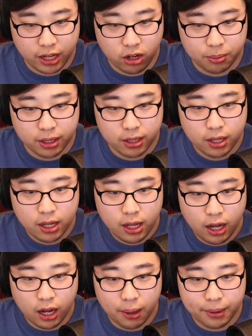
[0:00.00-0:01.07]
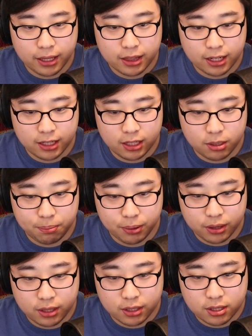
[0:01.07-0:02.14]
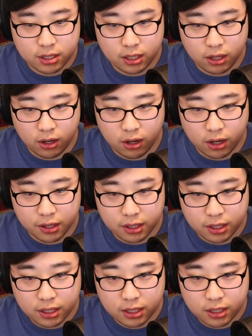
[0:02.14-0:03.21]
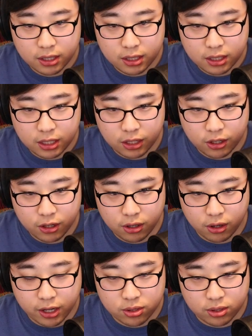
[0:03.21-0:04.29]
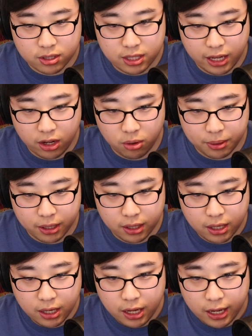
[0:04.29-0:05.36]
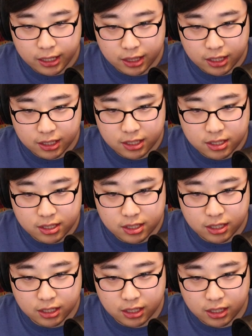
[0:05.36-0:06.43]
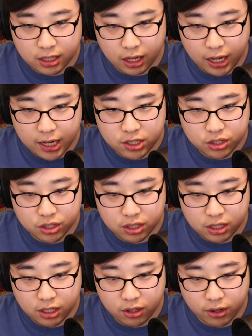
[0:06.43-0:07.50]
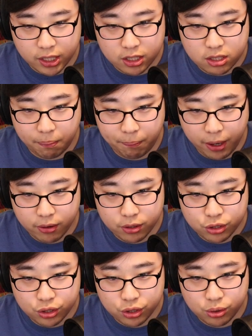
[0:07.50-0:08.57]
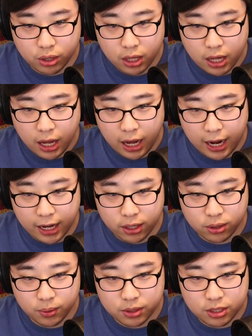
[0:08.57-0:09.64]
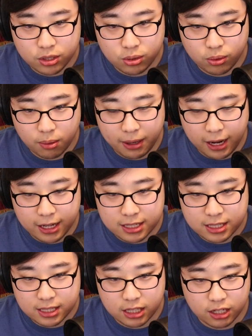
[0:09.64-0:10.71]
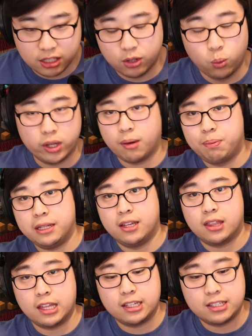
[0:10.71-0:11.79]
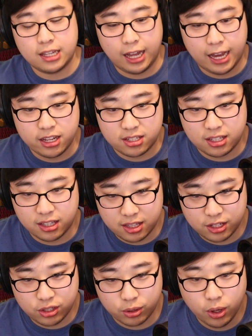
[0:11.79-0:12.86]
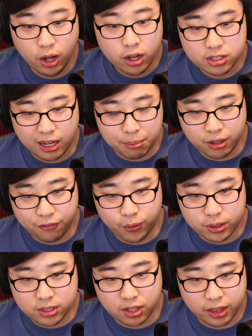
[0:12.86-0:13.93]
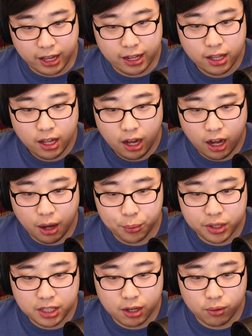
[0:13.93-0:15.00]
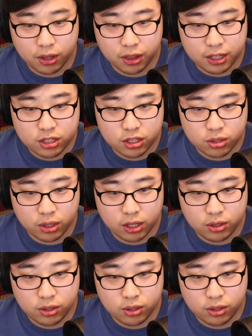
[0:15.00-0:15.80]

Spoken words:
helmet. And I think I need to put this on here. Okay, so there's the helmet, and I think this is the oxygen gear, and there's the parachute. I don't know what these two are, but it's the Wikipedia thing said I just needed these two, so I'm gonna focus on that. We're gonna get rid of this just so that